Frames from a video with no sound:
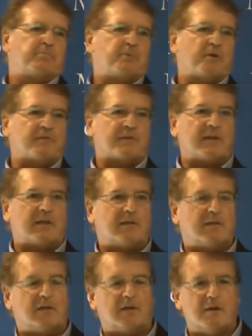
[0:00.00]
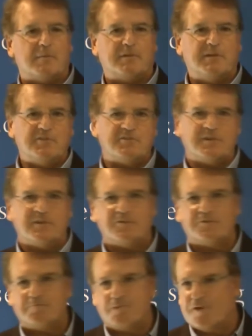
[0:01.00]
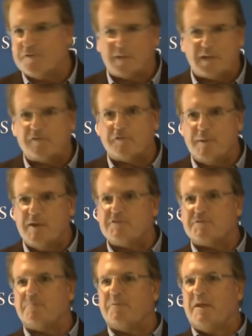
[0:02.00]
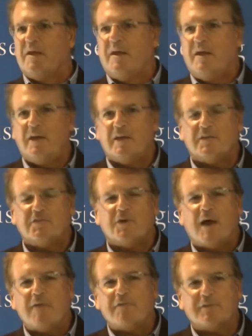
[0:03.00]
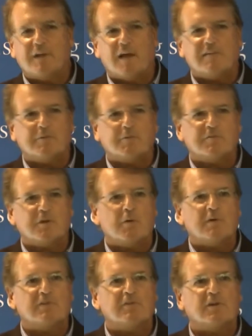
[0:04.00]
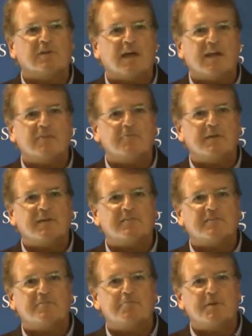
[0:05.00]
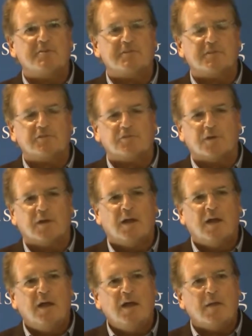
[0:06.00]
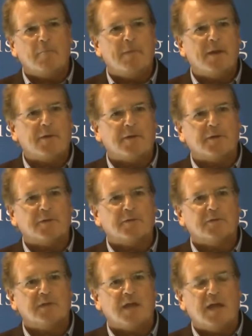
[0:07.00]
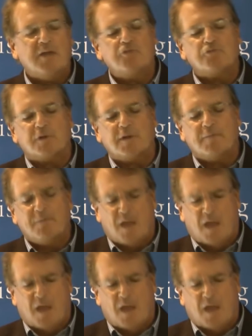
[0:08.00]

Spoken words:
perfect competition, there's perfect information. And so advertising was always looked at as being suspicious or a barrier to entry.